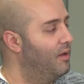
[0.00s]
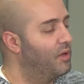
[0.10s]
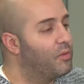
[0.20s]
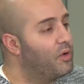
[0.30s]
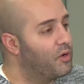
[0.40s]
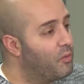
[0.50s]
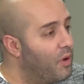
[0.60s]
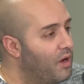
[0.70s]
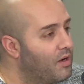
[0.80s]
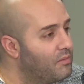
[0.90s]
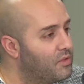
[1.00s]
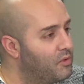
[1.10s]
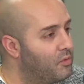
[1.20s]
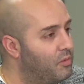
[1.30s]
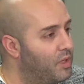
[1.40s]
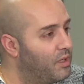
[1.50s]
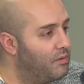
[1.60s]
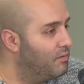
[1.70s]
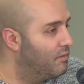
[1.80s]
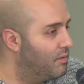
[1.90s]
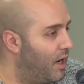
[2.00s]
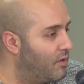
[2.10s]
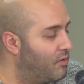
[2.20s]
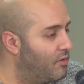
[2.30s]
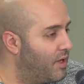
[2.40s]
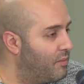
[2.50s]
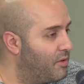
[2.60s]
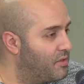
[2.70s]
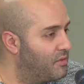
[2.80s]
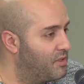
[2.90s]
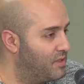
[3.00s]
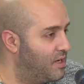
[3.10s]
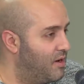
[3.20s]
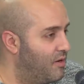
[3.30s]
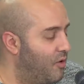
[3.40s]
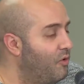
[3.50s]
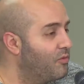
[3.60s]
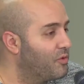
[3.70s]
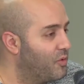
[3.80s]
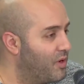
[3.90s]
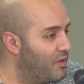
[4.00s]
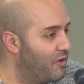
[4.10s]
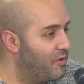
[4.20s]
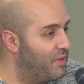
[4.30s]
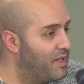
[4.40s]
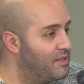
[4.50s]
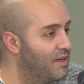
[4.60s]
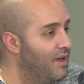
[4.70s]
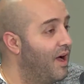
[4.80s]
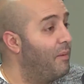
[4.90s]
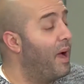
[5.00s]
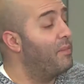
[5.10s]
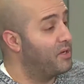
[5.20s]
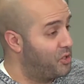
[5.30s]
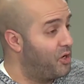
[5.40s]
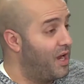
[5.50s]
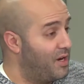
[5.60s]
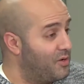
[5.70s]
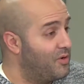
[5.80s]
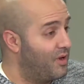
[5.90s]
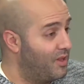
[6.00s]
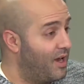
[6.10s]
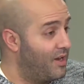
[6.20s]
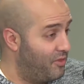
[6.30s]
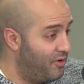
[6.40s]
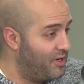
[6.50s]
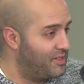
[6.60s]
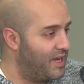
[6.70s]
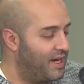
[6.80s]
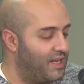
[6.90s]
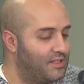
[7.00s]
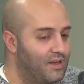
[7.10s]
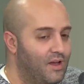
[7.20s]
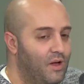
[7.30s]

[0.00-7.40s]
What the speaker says: I'm like, well, you're welcome to, but I don't know if that person wants to sit on hold for 20, 30 minutes. I'm happy to show you how to do it online in 30 seconds.